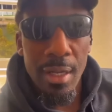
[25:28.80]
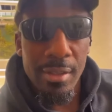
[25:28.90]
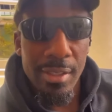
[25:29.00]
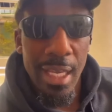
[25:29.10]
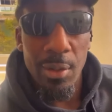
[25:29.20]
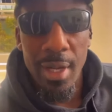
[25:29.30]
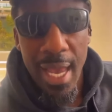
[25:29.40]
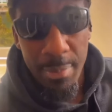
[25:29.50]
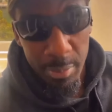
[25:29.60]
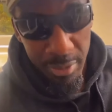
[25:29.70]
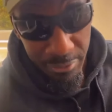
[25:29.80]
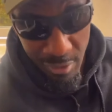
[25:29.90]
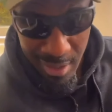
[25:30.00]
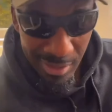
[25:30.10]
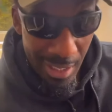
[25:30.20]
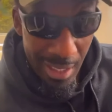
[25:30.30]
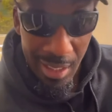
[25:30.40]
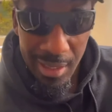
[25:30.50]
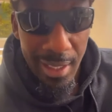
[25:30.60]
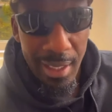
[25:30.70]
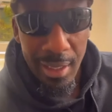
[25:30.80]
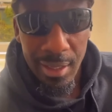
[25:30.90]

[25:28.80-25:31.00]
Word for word: where the men at Great Millstone and the and the,